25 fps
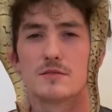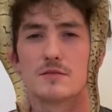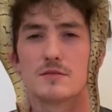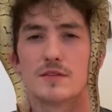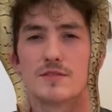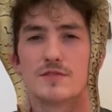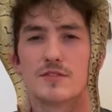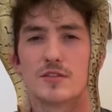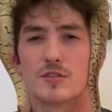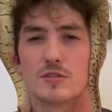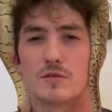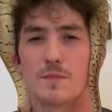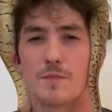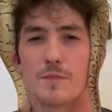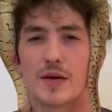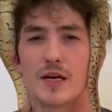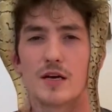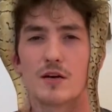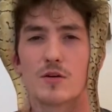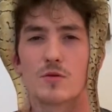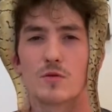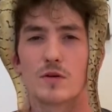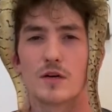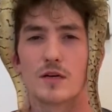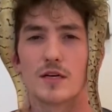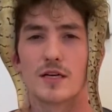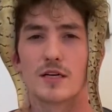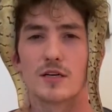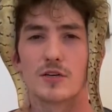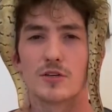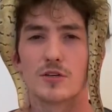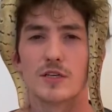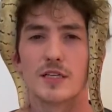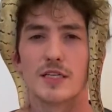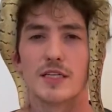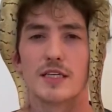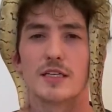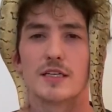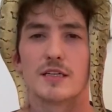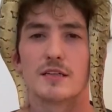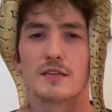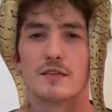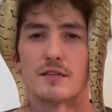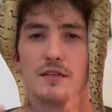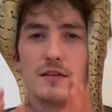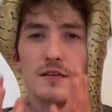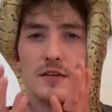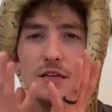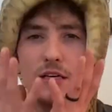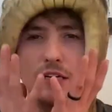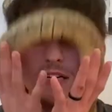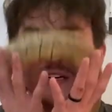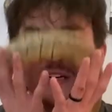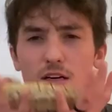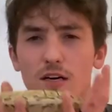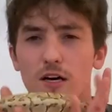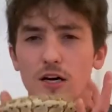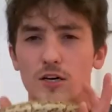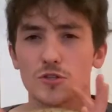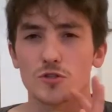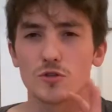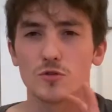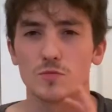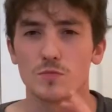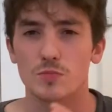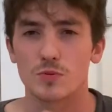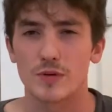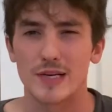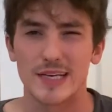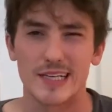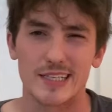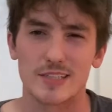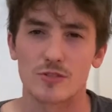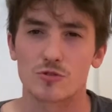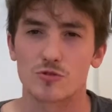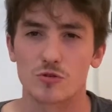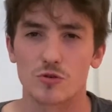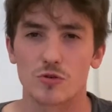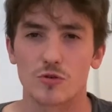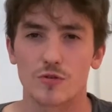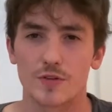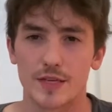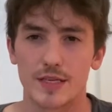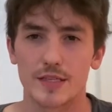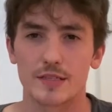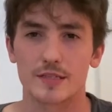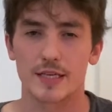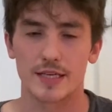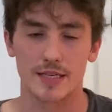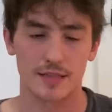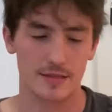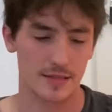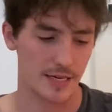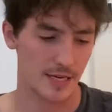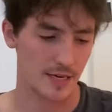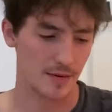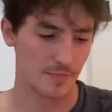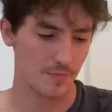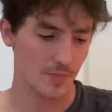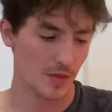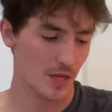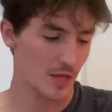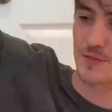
if there's a bigger one, it could eat it. Also prey control, things like that.